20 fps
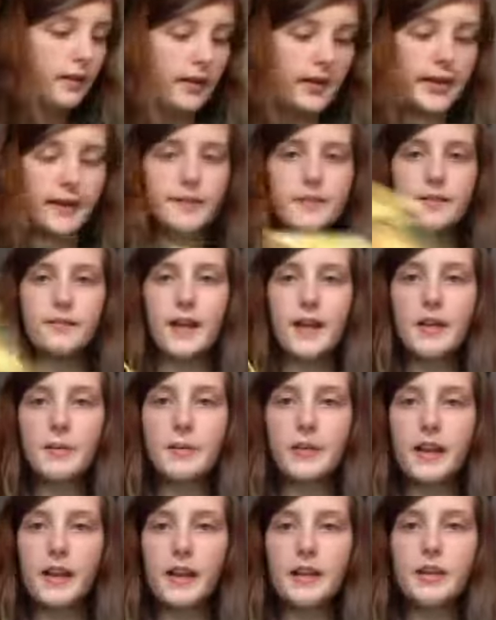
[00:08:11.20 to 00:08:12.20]
Here's a random
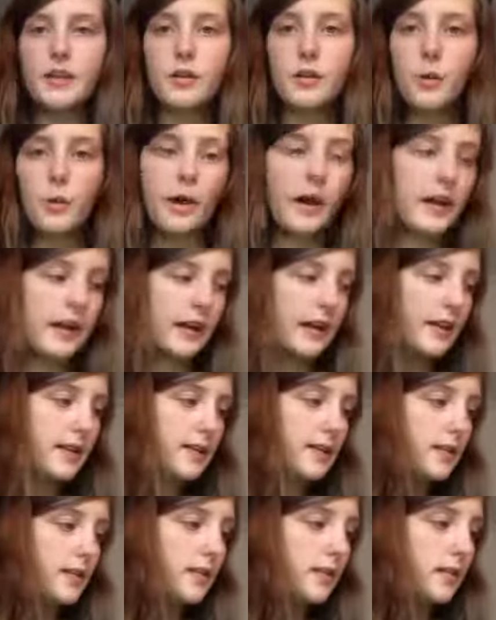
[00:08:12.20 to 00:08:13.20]
thing, I don't know what it
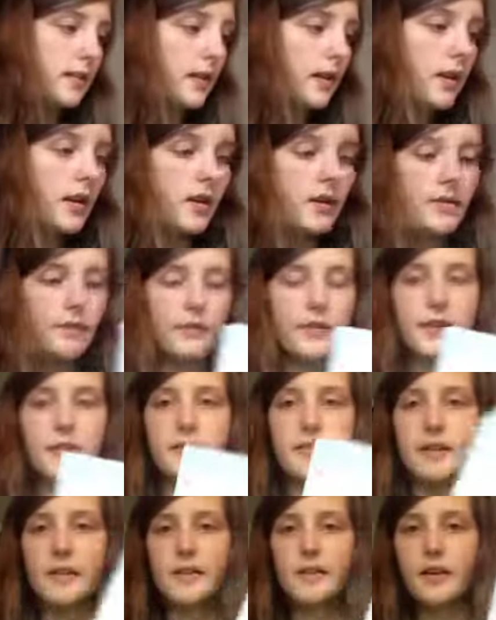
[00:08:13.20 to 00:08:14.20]
is.
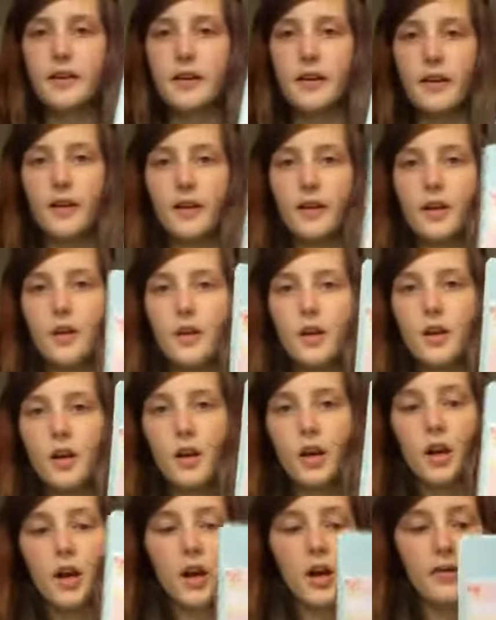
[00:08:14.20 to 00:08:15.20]
This is a
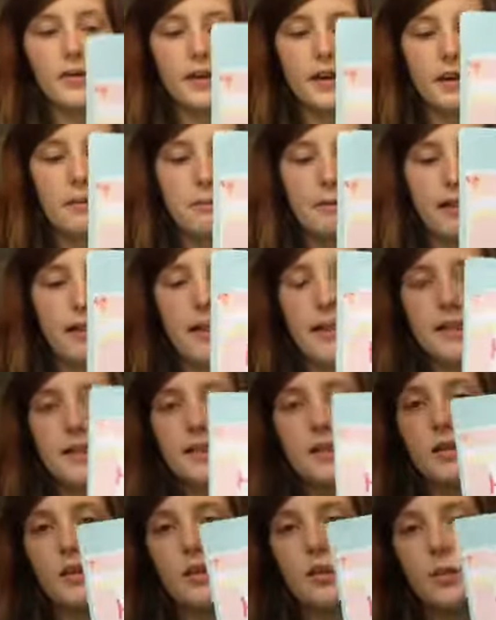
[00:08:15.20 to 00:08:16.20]
card that I made
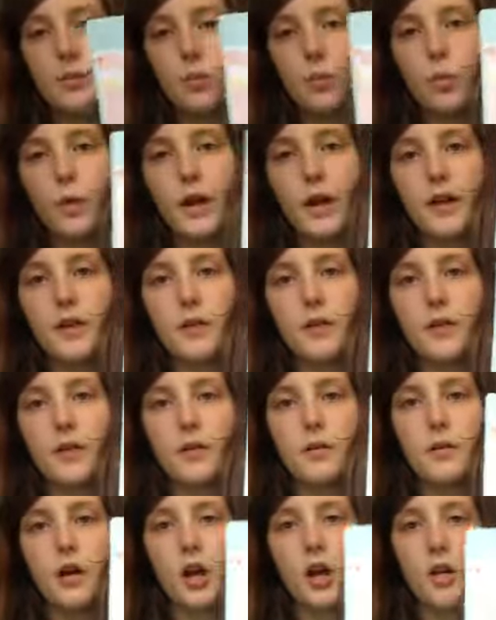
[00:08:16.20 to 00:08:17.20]
with
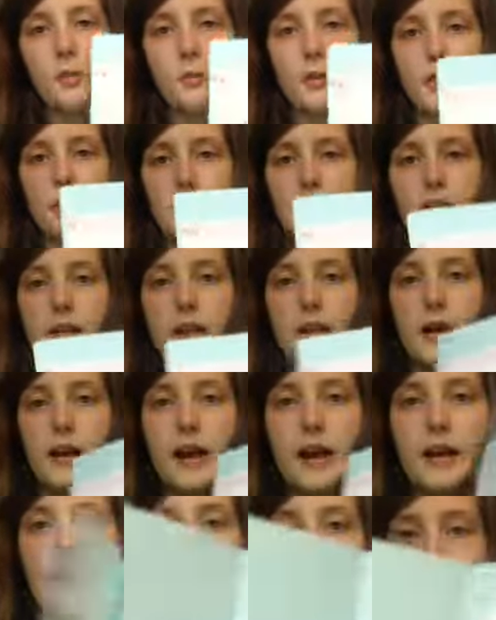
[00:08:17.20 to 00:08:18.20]
a computer,
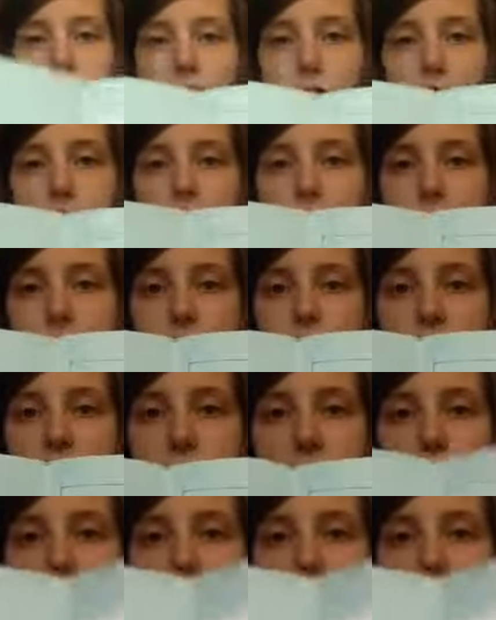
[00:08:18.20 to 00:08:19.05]
and I even did the inside